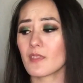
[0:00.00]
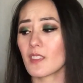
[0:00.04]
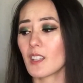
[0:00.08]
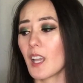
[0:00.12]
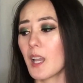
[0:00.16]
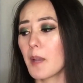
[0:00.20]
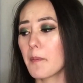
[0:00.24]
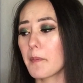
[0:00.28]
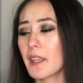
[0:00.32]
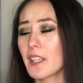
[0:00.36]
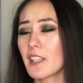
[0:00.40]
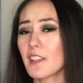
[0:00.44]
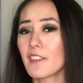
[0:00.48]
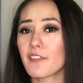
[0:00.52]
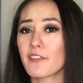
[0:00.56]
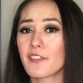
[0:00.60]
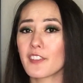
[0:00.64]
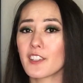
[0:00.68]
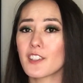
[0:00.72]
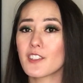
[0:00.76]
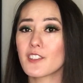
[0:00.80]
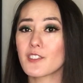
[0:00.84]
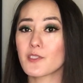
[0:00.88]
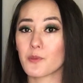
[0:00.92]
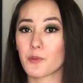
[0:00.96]
I mean, it
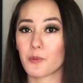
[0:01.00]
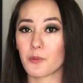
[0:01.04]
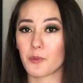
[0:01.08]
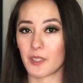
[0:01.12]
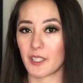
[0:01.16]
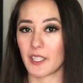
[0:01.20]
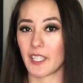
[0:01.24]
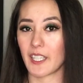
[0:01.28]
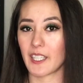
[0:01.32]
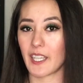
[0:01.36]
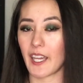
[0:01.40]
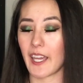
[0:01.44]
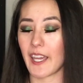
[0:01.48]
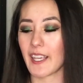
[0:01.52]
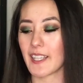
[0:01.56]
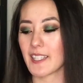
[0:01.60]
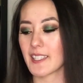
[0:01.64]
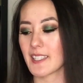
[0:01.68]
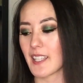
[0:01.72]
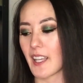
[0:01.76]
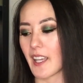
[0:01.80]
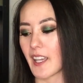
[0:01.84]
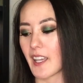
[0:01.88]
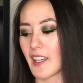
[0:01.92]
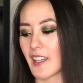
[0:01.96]
feels really nice,
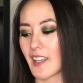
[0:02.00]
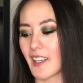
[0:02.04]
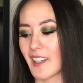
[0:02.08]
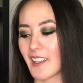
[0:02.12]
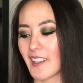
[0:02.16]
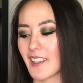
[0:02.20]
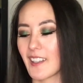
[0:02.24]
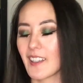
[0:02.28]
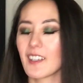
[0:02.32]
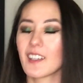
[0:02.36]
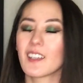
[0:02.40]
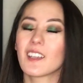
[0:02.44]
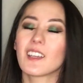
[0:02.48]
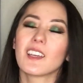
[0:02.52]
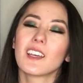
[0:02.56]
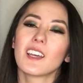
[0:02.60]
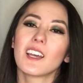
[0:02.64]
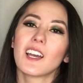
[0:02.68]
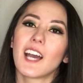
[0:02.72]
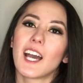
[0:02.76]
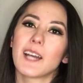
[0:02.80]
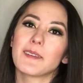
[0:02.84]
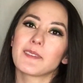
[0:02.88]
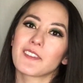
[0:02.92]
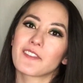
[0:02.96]
and
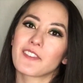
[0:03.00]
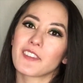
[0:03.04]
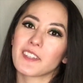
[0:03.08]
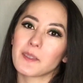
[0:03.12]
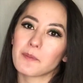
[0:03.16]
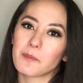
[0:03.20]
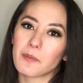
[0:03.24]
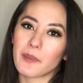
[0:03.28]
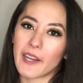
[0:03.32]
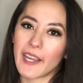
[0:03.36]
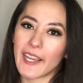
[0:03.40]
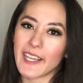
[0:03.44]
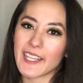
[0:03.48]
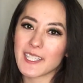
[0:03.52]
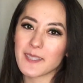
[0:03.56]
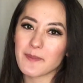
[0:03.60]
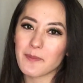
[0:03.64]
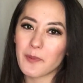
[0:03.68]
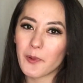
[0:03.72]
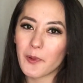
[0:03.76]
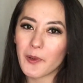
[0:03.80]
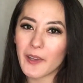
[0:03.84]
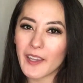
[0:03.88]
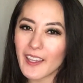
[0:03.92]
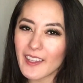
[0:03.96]
I mean, for the price
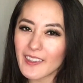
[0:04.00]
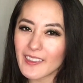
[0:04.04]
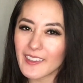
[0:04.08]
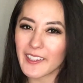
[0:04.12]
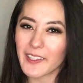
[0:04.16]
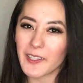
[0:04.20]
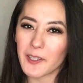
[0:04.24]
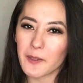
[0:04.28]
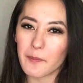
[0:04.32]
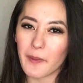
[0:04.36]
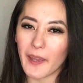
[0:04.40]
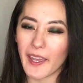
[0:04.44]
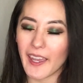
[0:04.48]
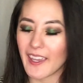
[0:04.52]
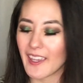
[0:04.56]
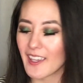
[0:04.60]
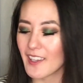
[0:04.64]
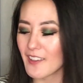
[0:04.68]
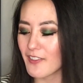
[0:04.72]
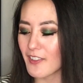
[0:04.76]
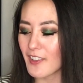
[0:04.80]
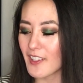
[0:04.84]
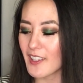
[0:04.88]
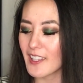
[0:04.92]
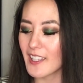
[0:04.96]
point that you're paying
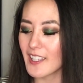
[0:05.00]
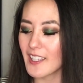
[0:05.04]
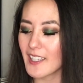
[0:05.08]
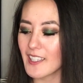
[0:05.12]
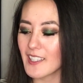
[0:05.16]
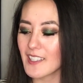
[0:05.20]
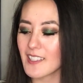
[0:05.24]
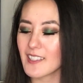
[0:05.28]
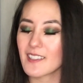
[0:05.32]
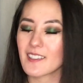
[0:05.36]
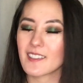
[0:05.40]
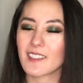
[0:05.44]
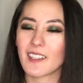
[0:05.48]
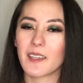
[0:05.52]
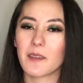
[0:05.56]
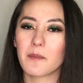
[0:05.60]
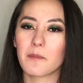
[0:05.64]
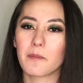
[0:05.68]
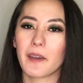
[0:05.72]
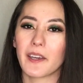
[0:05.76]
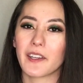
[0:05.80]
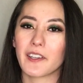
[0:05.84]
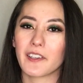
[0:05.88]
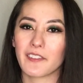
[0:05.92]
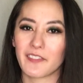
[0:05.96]
for this, it
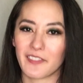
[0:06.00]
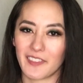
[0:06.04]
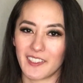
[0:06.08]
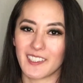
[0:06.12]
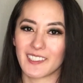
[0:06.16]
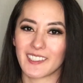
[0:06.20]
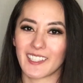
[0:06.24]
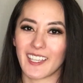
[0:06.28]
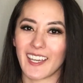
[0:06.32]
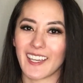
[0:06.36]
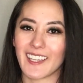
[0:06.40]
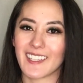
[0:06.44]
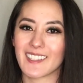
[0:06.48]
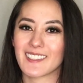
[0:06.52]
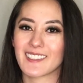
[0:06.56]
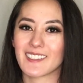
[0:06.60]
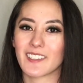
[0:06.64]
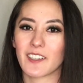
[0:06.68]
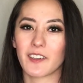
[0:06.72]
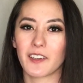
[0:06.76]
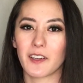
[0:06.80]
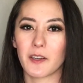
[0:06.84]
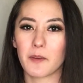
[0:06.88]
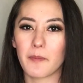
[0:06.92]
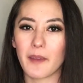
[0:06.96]
better feel nice.
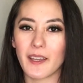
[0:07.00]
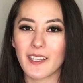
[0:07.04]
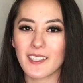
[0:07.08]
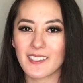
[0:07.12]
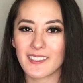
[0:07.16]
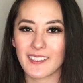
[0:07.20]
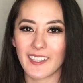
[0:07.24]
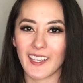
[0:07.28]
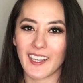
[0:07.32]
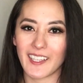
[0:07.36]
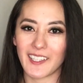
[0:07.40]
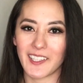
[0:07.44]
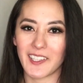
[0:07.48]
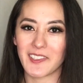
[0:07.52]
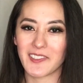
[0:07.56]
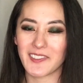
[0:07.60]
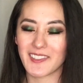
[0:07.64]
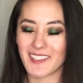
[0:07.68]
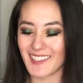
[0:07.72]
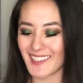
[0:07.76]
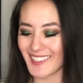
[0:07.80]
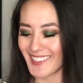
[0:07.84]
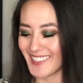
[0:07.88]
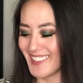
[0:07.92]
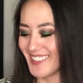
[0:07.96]
Hermes, take notes.
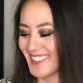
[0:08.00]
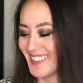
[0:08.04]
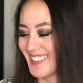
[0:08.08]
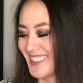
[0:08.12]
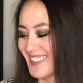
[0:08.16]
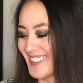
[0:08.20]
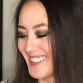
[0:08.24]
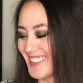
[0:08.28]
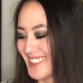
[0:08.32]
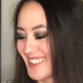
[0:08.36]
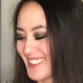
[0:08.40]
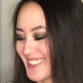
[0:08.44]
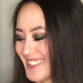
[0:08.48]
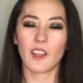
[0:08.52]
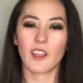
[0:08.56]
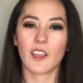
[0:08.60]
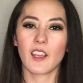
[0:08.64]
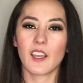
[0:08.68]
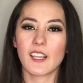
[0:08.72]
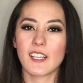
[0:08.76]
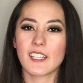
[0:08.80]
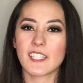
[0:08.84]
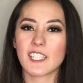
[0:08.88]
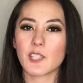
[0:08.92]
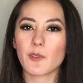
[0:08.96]

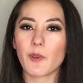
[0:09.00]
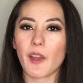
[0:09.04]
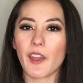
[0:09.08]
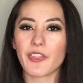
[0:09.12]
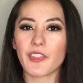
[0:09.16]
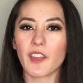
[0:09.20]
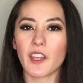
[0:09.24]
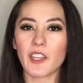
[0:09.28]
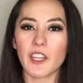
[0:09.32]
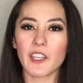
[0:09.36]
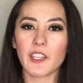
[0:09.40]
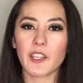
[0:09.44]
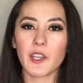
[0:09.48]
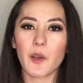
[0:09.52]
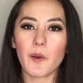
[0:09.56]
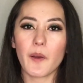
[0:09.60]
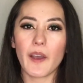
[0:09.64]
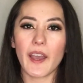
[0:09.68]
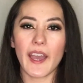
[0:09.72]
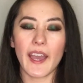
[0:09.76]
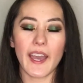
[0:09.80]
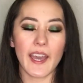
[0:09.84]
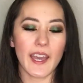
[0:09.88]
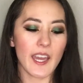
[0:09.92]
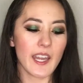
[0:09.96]
So I thought I'd go
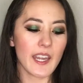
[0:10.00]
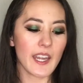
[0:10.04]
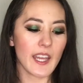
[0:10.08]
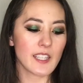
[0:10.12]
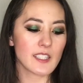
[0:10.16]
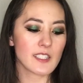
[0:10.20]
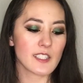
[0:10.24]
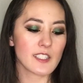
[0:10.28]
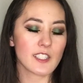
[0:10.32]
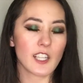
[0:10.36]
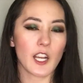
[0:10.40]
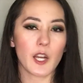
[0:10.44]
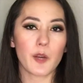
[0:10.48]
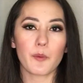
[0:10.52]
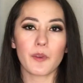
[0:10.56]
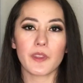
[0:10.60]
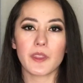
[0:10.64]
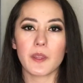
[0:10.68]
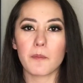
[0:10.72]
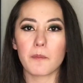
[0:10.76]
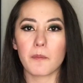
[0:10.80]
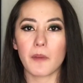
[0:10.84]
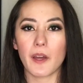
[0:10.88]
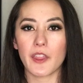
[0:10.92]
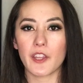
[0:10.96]
ahead and start with the
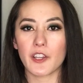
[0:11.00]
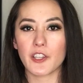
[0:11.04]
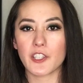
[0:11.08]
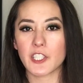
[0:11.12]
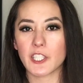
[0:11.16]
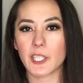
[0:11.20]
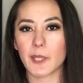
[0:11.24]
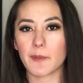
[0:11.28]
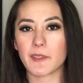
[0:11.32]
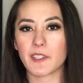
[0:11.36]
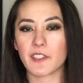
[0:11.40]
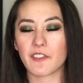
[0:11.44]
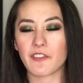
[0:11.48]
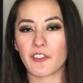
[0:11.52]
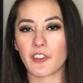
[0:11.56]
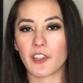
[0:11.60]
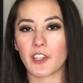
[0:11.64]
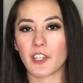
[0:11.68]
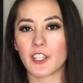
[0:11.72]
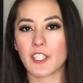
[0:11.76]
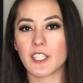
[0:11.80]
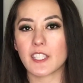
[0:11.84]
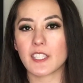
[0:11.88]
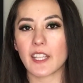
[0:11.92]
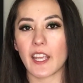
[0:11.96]
Motherships
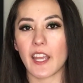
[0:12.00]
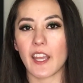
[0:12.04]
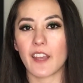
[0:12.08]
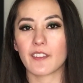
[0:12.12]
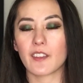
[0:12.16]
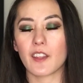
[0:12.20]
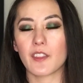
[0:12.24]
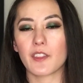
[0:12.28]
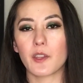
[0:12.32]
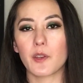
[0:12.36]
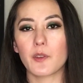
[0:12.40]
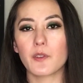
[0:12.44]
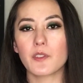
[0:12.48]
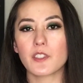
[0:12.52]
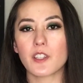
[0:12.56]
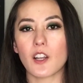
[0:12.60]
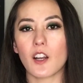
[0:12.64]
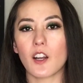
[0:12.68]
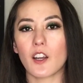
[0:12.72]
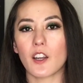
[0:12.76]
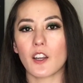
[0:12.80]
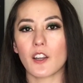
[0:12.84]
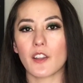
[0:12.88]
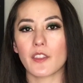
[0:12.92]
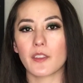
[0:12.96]
first, and those
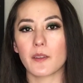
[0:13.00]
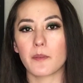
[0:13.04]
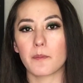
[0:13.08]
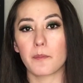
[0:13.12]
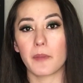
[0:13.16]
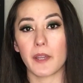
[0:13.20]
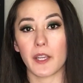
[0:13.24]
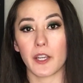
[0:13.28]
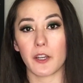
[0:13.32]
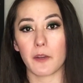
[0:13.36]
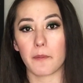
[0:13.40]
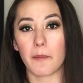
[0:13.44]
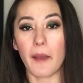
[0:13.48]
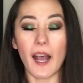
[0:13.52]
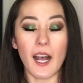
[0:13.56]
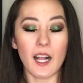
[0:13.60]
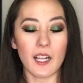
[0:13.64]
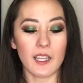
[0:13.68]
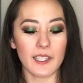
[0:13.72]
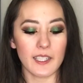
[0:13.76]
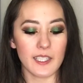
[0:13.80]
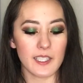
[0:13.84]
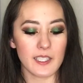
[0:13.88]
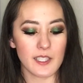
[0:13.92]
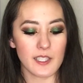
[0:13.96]
are the bigger
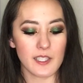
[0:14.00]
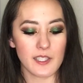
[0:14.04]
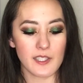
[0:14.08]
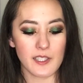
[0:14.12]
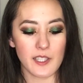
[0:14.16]
palettes.